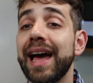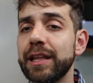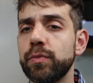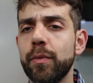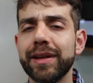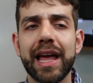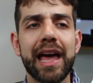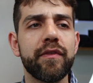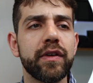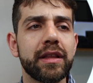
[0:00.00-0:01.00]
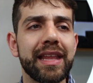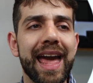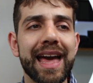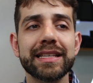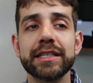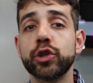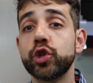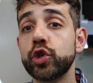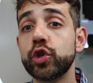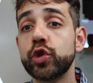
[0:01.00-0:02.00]
at the moment I have the
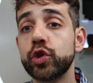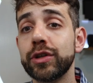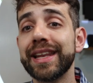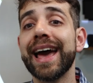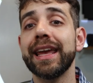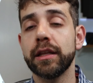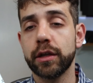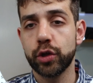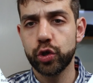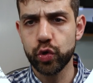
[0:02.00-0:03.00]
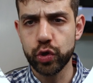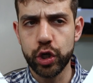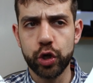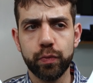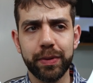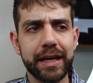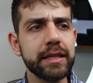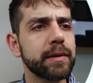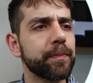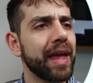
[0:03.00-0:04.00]
S920
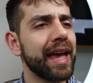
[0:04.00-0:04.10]
Plus,